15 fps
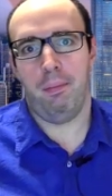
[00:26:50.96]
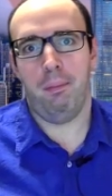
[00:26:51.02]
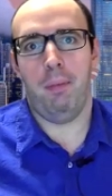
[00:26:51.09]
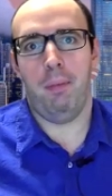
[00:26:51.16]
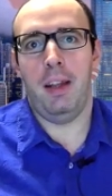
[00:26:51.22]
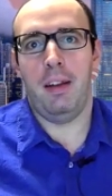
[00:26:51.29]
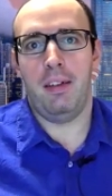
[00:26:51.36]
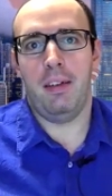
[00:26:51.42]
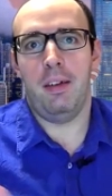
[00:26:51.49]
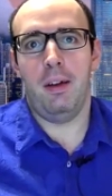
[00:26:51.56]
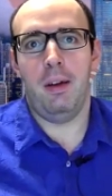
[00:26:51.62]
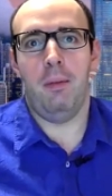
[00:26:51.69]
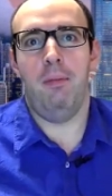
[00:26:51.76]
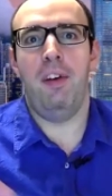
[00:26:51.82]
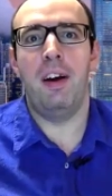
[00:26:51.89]
by its
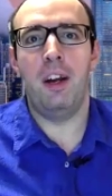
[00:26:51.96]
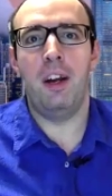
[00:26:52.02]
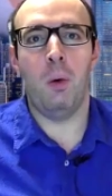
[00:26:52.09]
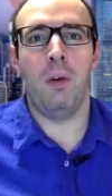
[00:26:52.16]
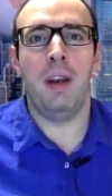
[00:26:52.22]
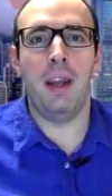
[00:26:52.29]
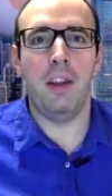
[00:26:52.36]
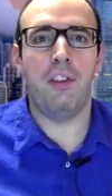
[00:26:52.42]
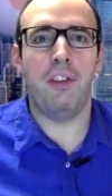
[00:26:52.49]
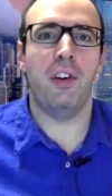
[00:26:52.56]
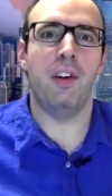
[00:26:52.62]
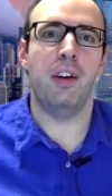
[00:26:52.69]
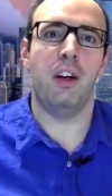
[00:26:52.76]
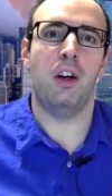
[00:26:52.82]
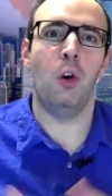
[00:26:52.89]
very own
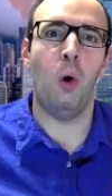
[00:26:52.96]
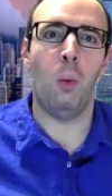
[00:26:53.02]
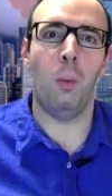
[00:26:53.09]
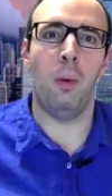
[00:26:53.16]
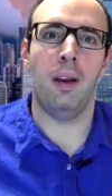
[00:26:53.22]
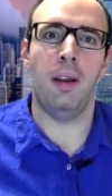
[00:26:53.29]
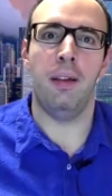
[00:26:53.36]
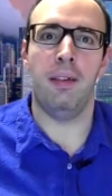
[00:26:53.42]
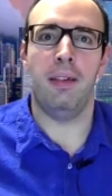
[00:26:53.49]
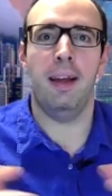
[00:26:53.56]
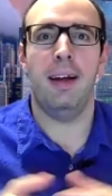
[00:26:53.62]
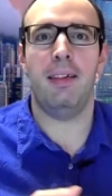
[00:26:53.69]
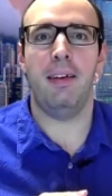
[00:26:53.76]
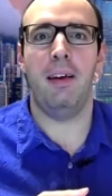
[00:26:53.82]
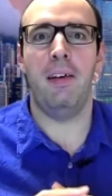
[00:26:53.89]
nature uh, global, and
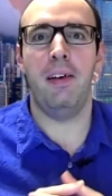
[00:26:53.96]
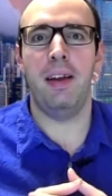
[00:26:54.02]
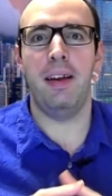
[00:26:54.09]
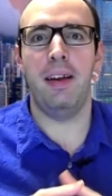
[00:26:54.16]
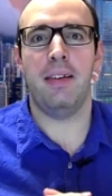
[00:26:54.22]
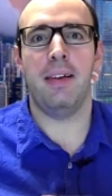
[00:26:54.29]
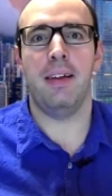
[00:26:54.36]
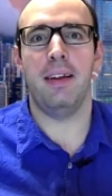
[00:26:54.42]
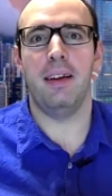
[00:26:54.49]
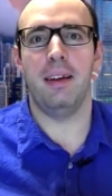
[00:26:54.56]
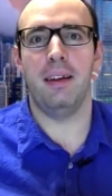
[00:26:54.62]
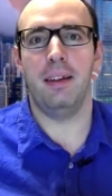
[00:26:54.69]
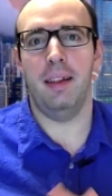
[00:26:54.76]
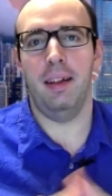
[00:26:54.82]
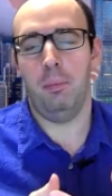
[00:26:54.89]
that area is uh,
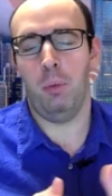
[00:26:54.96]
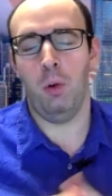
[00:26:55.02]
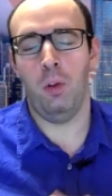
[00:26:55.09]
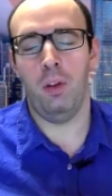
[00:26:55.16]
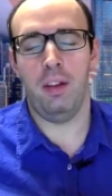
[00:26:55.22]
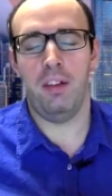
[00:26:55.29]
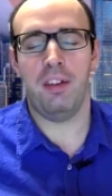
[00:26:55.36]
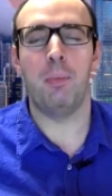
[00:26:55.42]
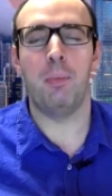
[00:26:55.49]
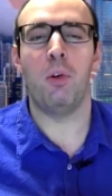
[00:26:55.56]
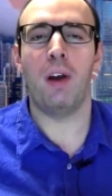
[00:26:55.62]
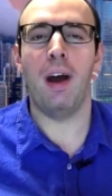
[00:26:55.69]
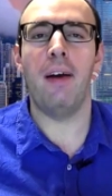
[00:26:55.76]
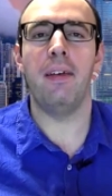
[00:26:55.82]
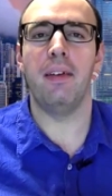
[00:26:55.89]
that product is
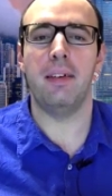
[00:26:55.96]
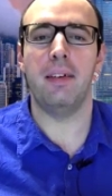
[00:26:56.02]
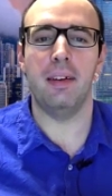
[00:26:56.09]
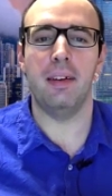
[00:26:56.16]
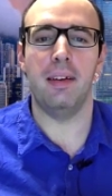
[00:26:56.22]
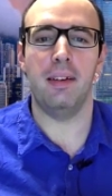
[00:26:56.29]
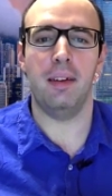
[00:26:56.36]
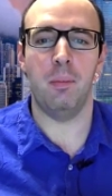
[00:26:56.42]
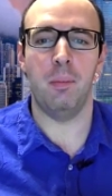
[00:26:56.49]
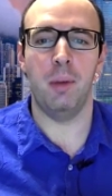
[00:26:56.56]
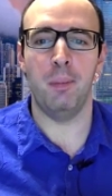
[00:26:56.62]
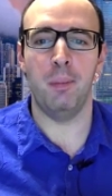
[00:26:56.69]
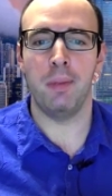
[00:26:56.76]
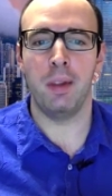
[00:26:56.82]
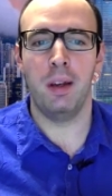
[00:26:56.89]
cryptocurrencies. I
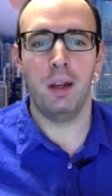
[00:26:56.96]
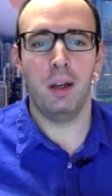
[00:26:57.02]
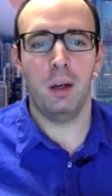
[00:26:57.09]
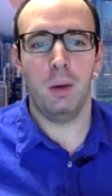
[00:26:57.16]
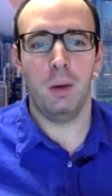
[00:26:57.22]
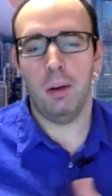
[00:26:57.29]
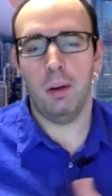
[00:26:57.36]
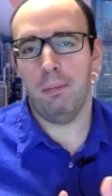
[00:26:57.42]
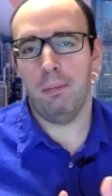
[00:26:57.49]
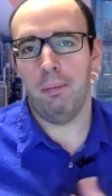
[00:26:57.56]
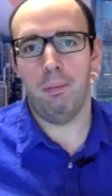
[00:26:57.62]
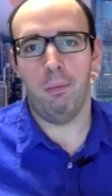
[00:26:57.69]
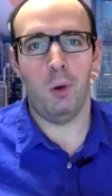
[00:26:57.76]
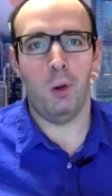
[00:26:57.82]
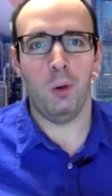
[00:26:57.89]
mean, well,
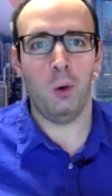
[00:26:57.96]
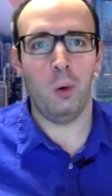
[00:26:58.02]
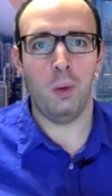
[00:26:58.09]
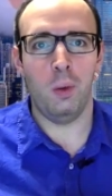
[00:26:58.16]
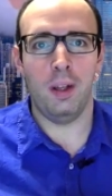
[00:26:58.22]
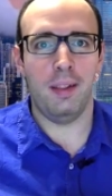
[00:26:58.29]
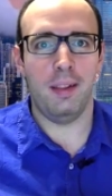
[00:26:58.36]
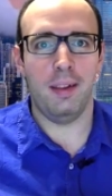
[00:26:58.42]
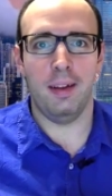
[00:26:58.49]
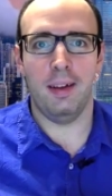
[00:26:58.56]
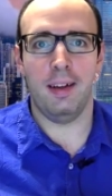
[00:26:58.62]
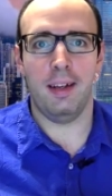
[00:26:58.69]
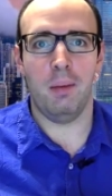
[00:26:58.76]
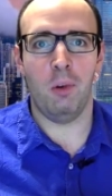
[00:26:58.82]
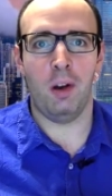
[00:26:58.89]
we all know that uh,
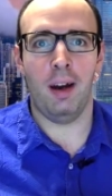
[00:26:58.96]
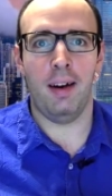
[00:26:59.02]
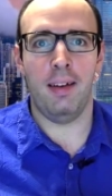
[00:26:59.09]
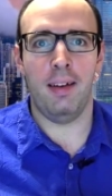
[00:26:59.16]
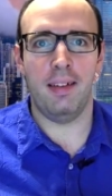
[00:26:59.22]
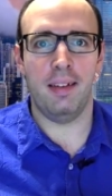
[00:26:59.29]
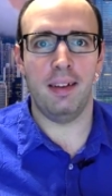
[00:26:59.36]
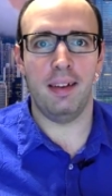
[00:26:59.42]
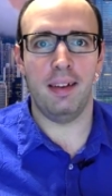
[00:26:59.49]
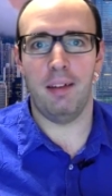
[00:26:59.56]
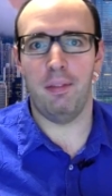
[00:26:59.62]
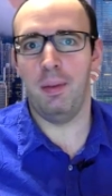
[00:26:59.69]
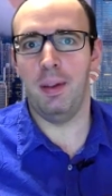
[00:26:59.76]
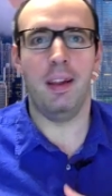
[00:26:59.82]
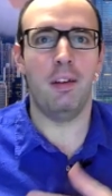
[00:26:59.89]
cryptocurrencies
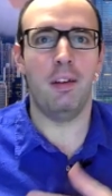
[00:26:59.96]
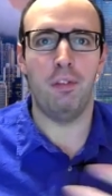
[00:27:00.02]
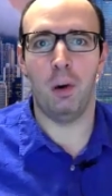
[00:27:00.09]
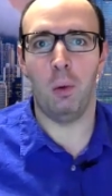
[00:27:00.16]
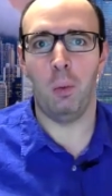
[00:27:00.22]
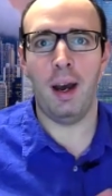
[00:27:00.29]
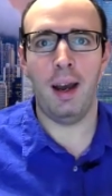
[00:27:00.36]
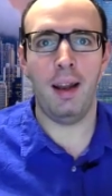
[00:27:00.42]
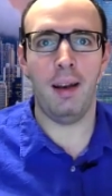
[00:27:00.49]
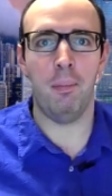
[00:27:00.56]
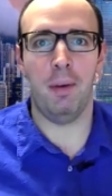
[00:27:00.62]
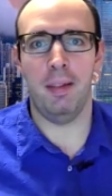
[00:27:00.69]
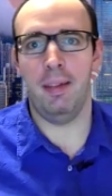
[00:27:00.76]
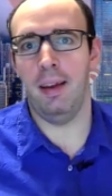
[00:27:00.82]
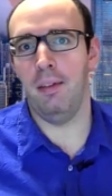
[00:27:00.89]
have been there for a while,
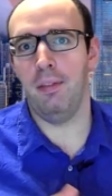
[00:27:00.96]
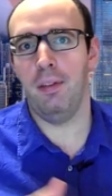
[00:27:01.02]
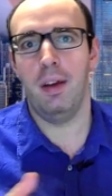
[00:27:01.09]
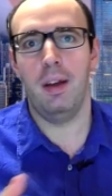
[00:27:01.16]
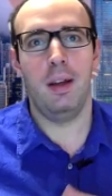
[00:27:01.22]
but they've